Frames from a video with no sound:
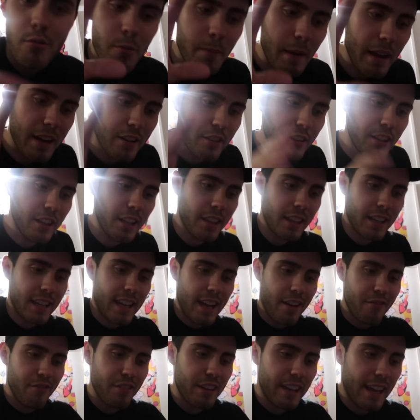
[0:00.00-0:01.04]
We're back on the other
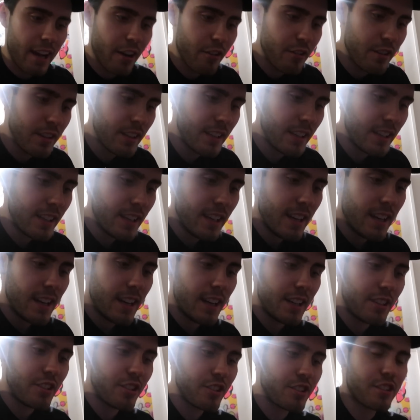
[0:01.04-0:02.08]
camera now.
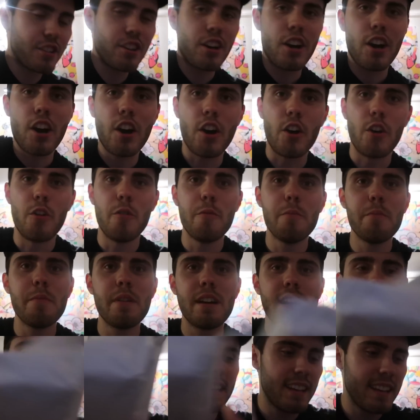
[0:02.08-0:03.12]
I just got home
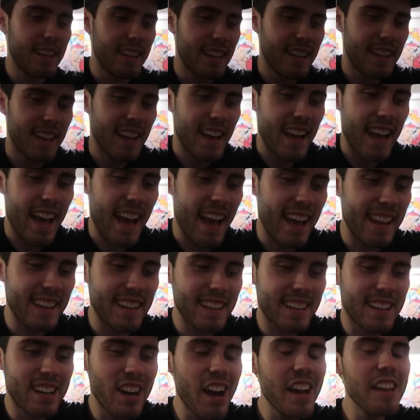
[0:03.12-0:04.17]
and
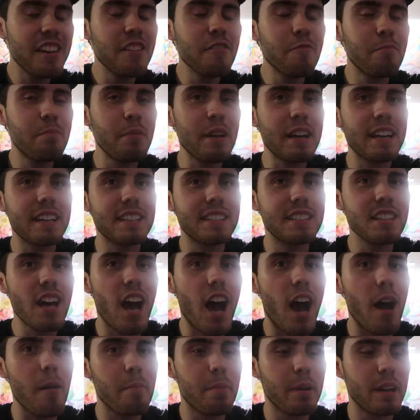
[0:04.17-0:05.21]
I kind of picked
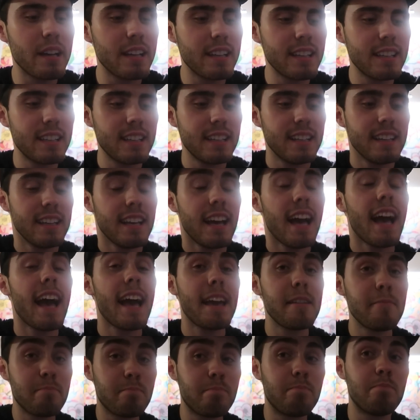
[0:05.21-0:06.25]
up
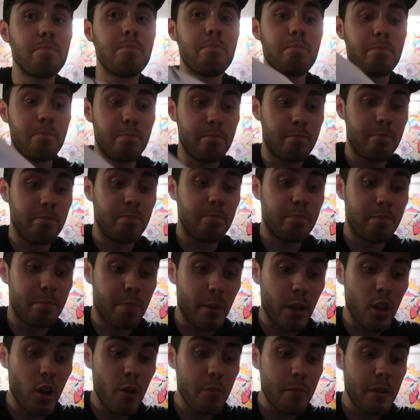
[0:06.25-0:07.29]
a
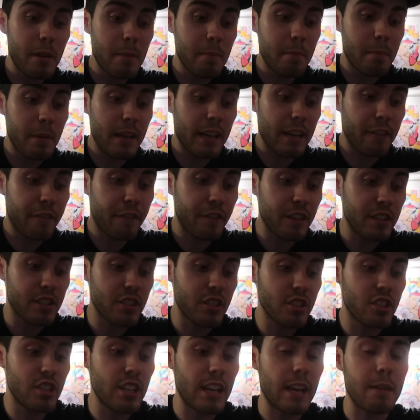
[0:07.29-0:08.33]
blooming big fish
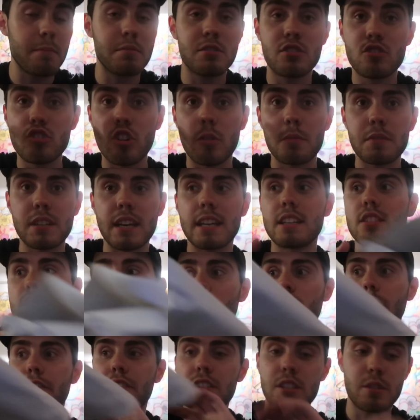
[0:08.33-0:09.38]
and chips. Dropped
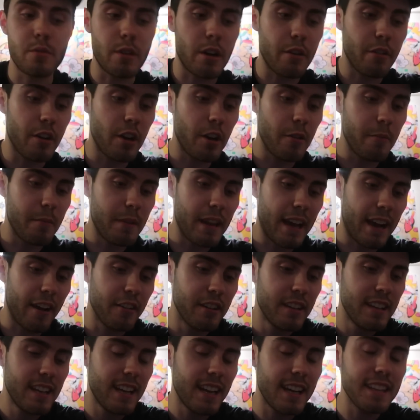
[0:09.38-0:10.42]
Acer off as well home now.
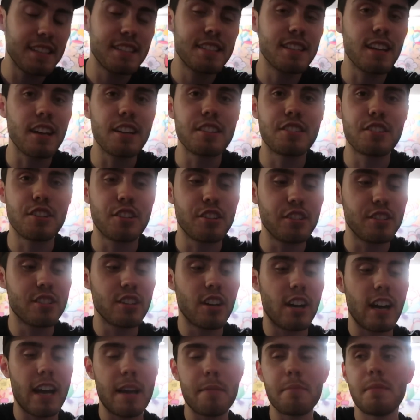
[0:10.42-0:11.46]
Had such a good
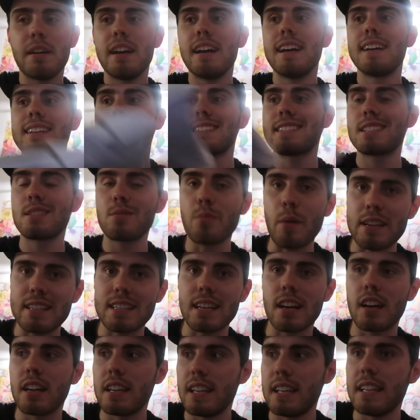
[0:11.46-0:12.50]
time.
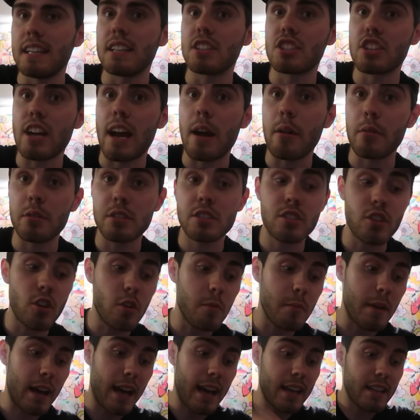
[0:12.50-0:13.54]
Sweating. I need a shower
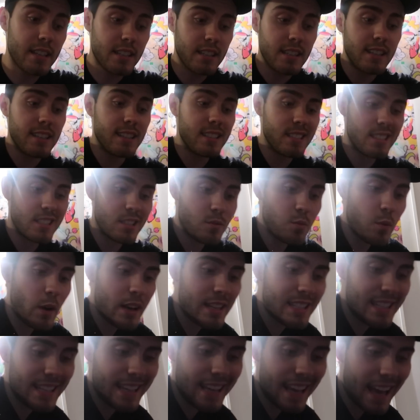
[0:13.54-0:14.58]
so bad.
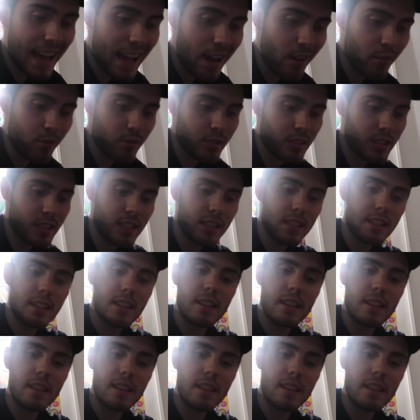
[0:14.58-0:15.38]
Sweating out.